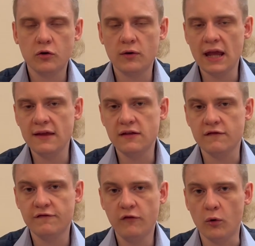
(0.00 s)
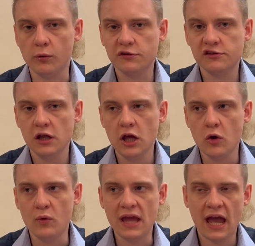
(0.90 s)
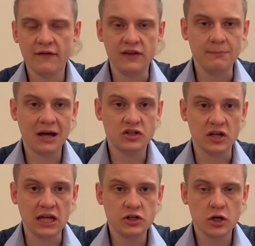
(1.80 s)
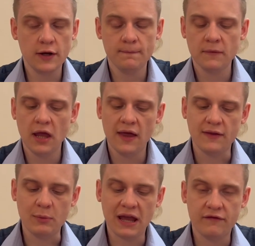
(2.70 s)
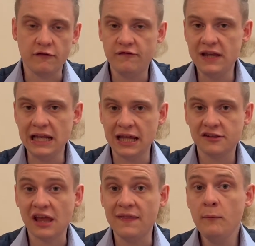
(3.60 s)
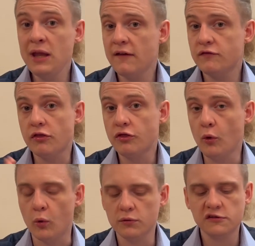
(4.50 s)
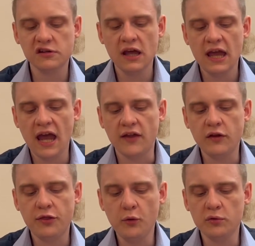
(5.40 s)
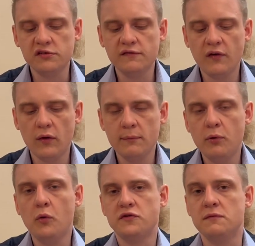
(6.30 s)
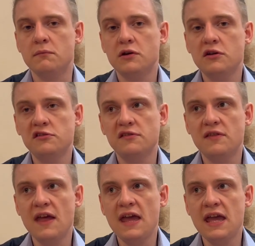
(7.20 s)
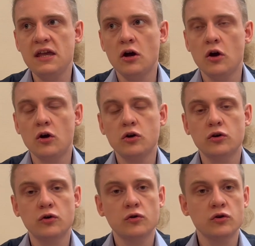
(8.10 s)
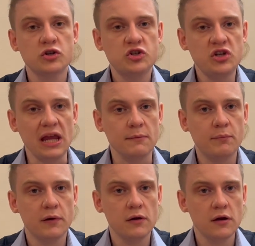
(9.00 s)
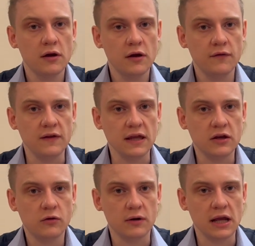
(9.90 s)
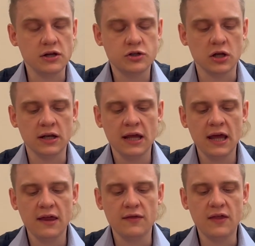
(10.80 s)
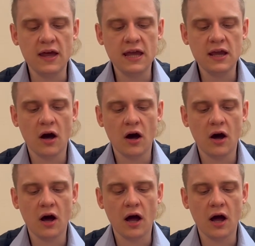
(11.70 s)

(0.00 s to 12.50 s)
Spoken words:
creative force, we have the imagination, then we have the feelings, and then we have the thoughts. And the thoughts are very important because they shape the creation. They